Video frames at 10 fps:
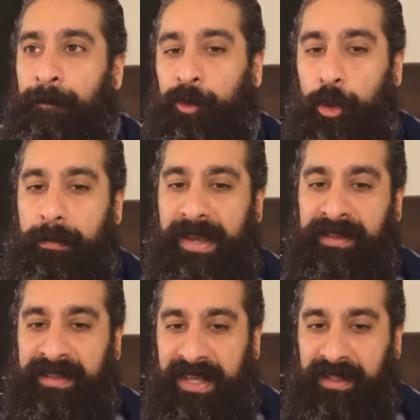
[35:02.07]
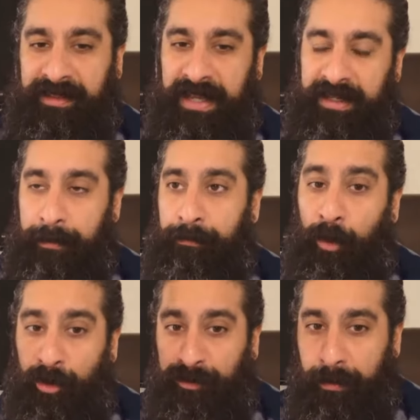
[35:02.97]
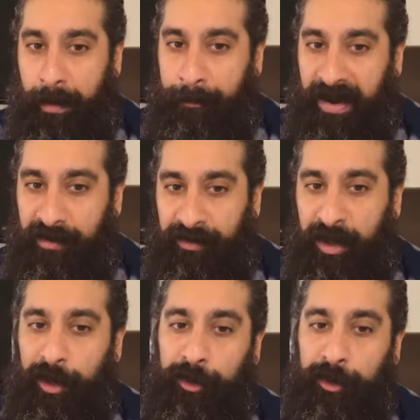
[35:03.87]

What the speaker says: You may think that they're born from above.